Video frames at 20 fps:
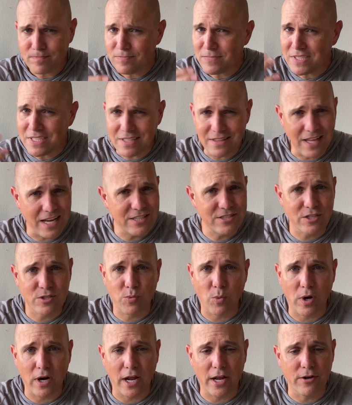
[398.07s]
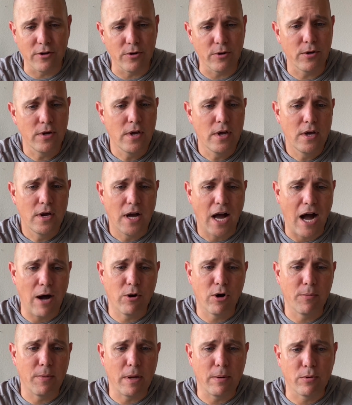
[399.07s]
That's just what I do. I want to
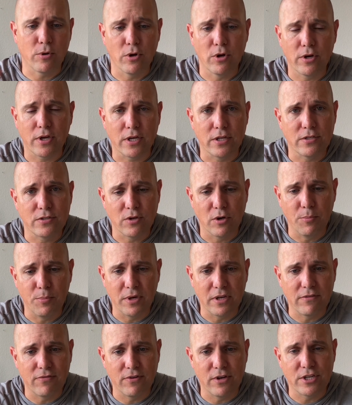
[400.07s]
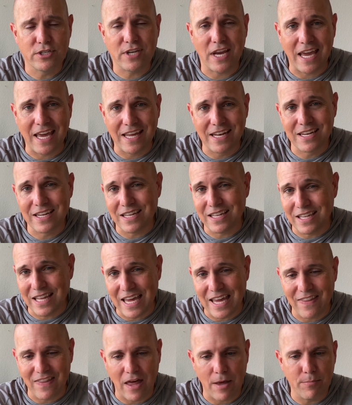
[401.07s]
be able to hook into a big fish and
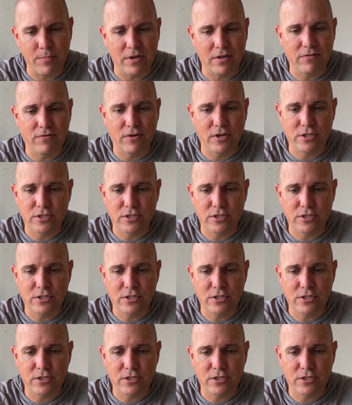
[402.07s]
land that big fish.